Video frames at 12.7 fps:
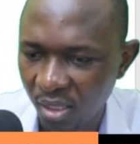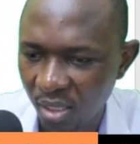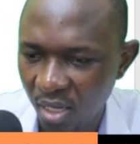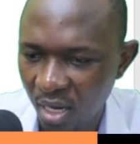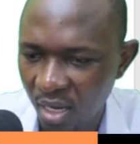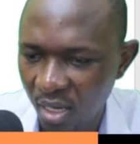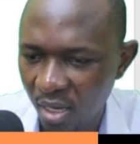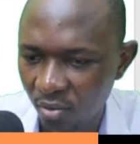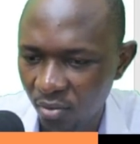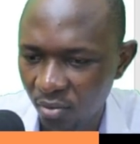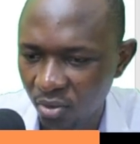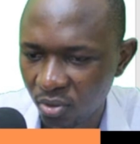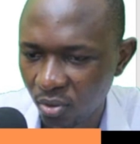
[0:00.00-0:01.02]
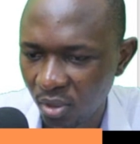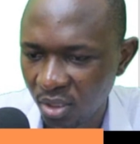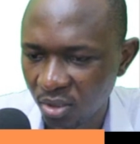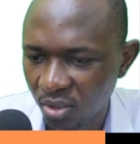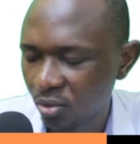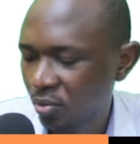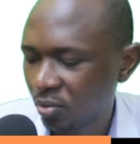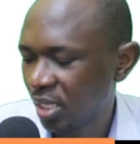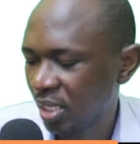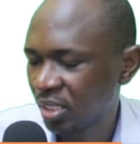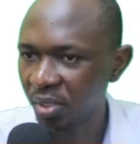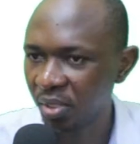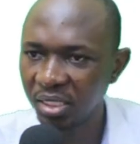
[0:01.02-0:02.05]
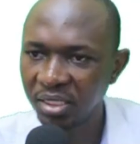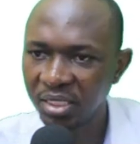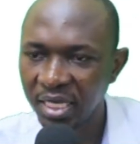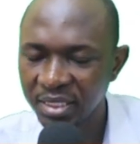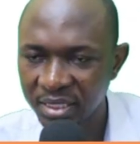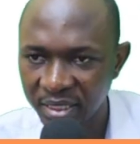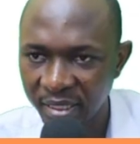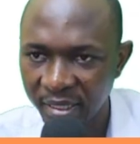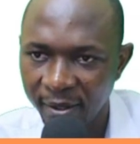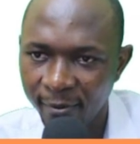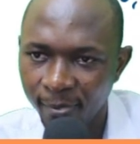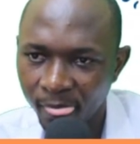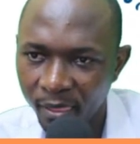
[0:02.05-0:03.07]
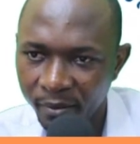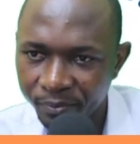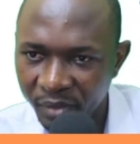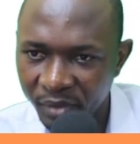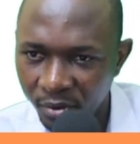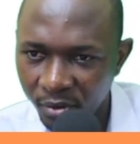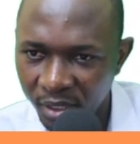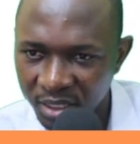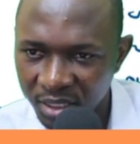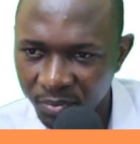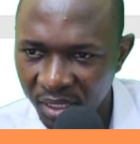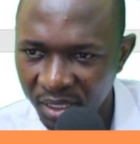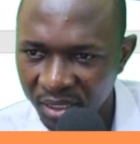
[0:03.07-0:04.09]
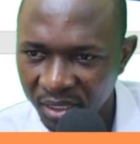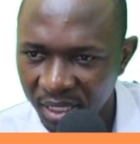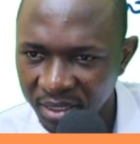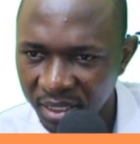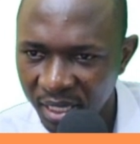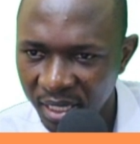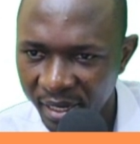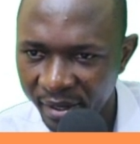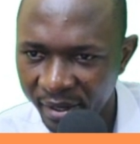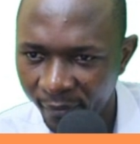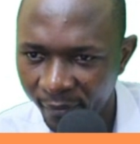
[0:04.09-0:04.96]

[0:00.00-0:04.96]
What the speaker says: account. So let's go to the expenditures. Now the expenditures are